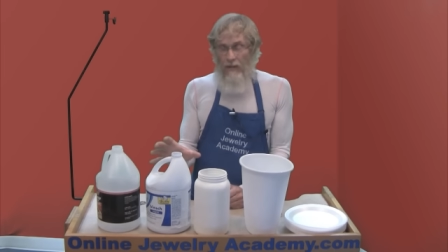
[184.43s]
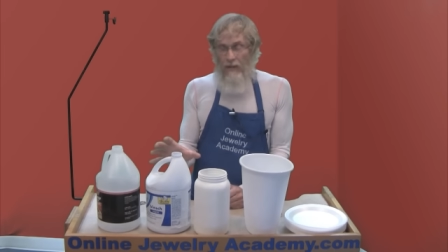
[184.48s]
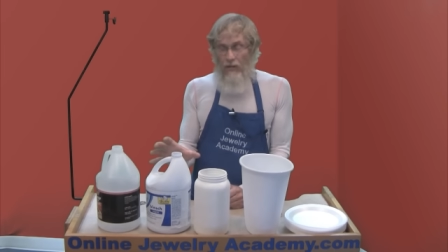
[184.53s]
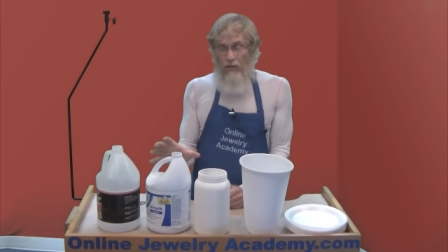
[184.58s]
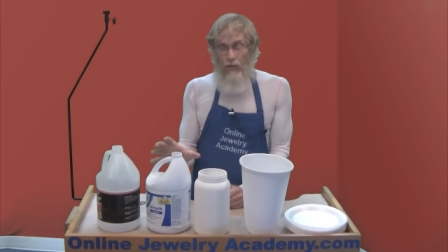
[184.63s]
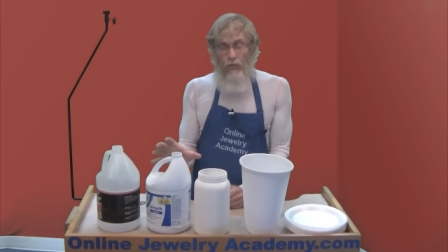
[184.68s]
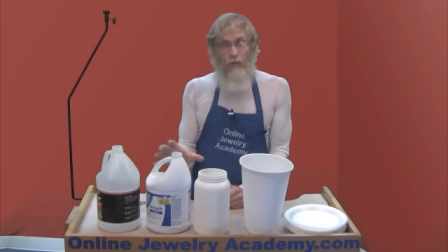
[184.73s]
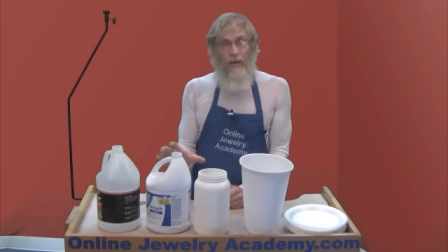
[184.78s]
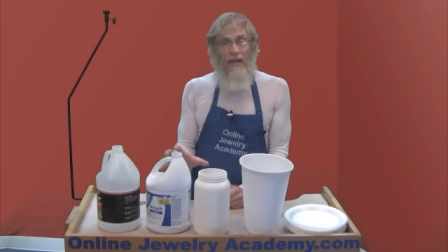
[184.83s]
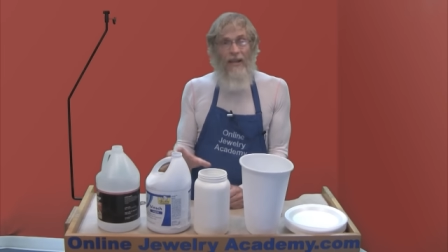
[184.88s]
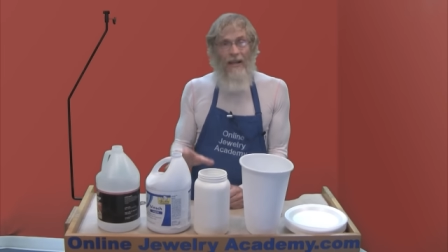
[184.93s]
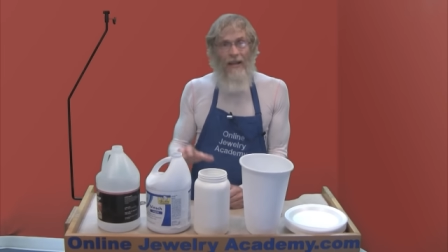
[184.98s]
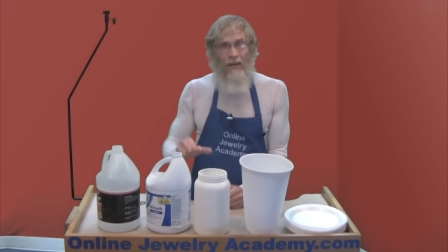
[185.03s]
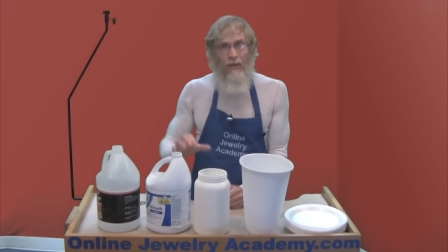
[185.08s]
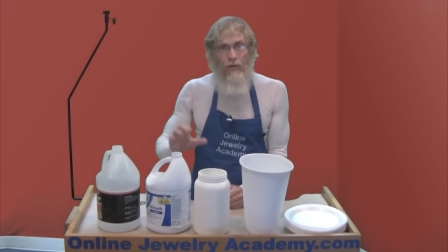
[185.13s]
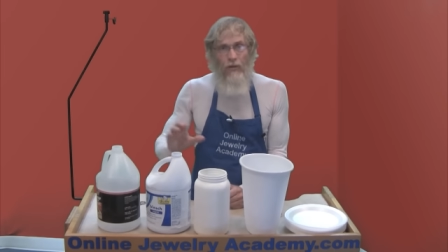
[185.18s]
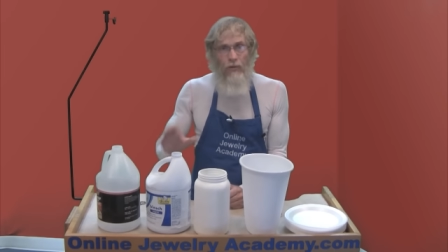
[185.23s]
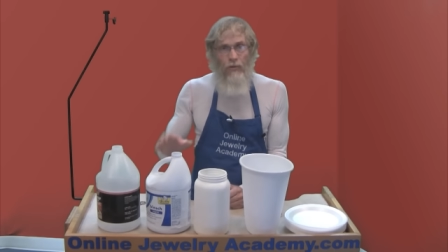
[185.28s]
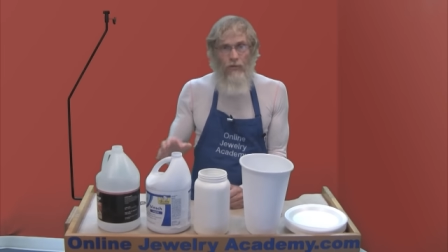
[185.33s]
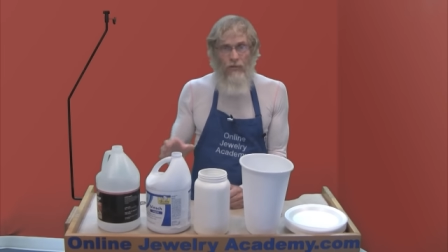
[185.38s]
mean you
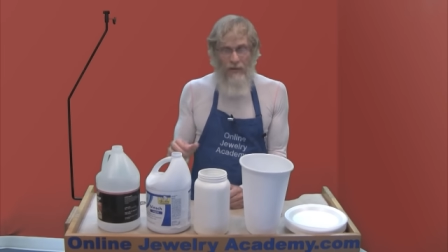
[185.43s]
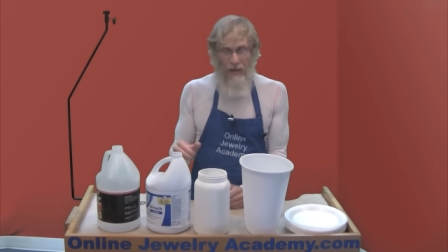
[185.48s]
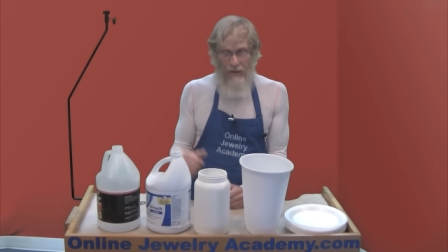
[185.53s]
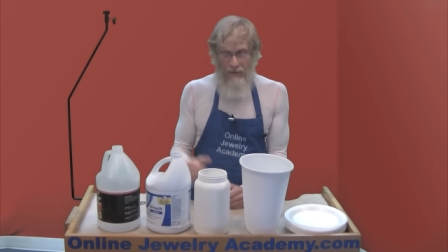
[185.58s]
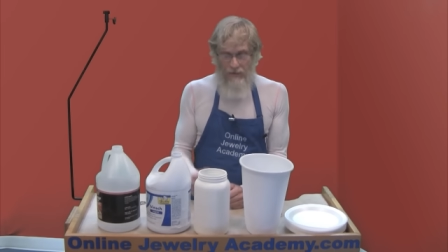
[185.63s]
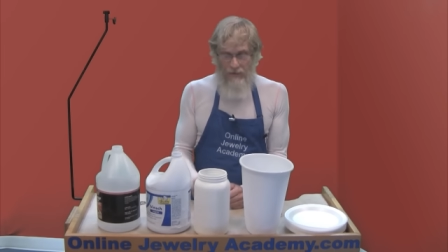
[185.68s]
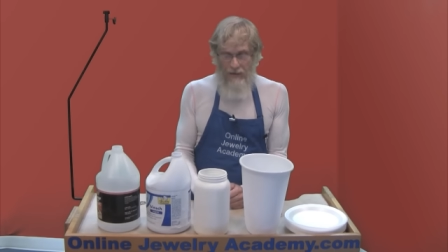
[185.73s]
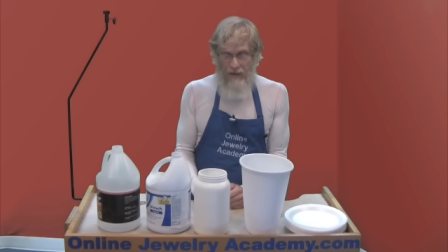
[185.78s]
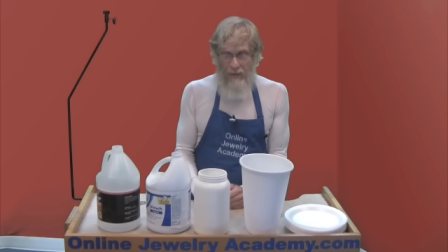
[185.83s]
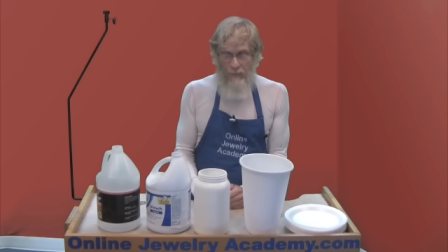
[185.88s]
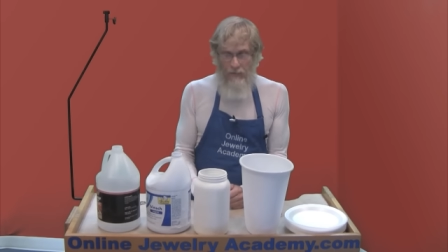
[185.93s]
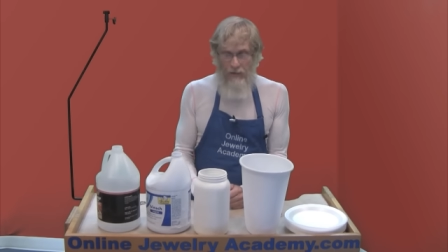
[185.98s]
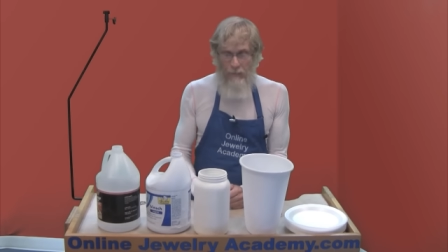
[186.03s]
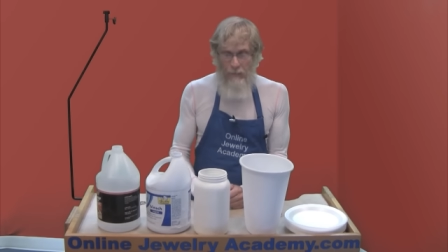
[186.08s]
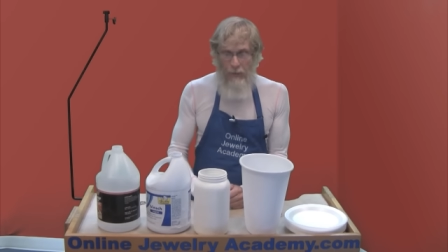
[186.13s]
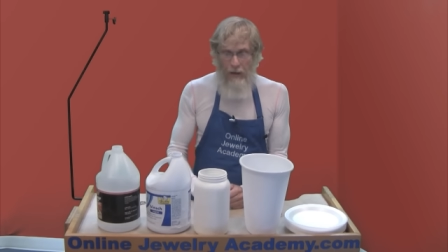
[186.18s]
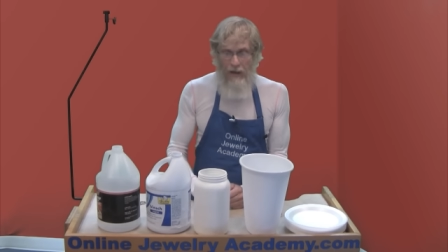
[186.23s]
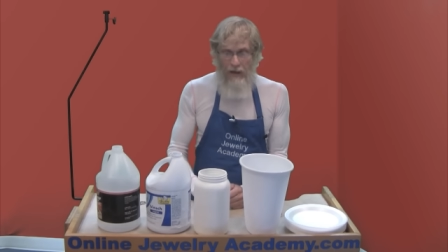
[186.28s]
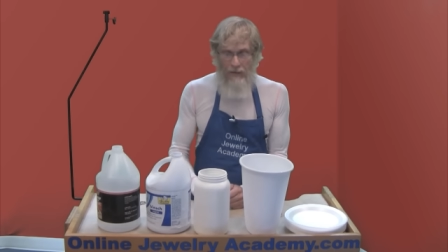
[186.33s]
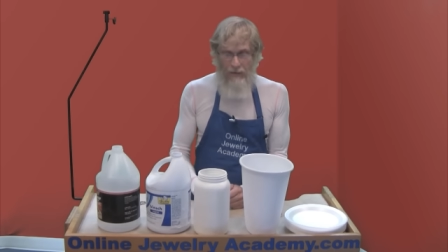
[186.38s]
can't use other types
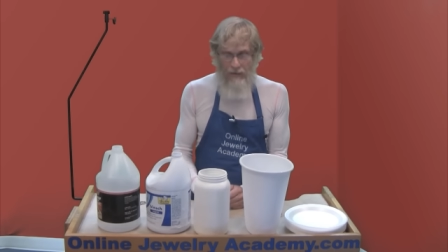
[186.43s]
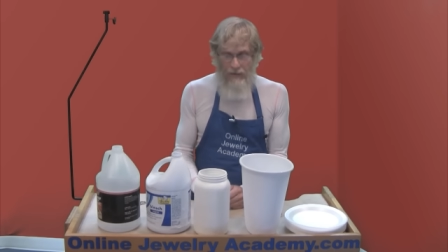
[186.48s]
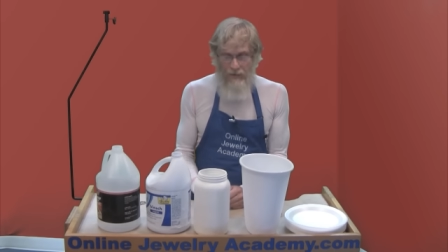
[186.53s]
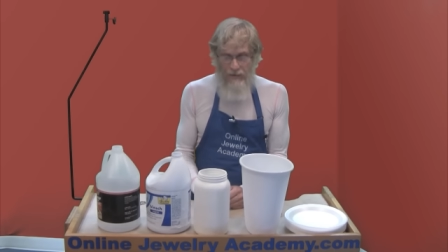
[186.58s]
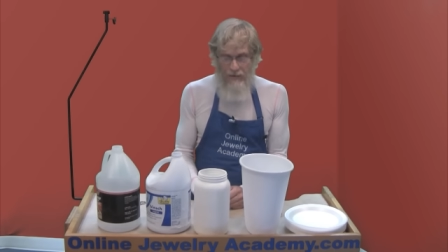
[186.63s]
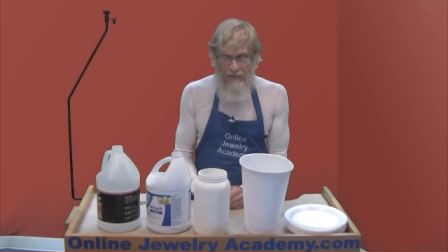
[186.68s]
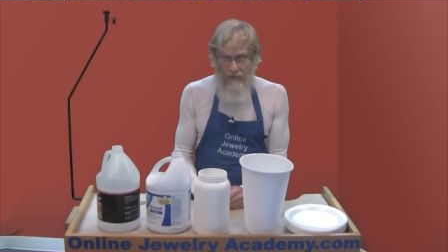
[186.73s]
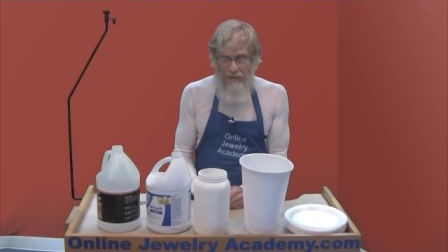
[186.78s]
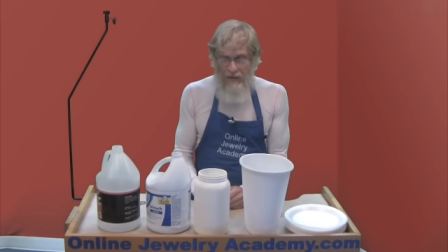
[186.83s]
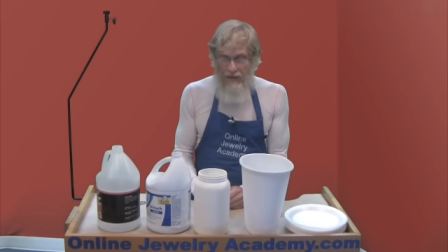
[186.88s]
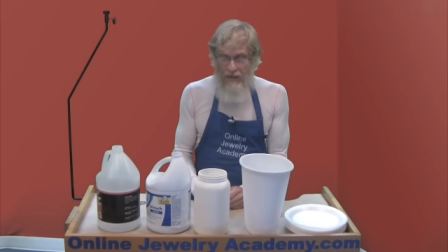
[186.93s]
of bottles.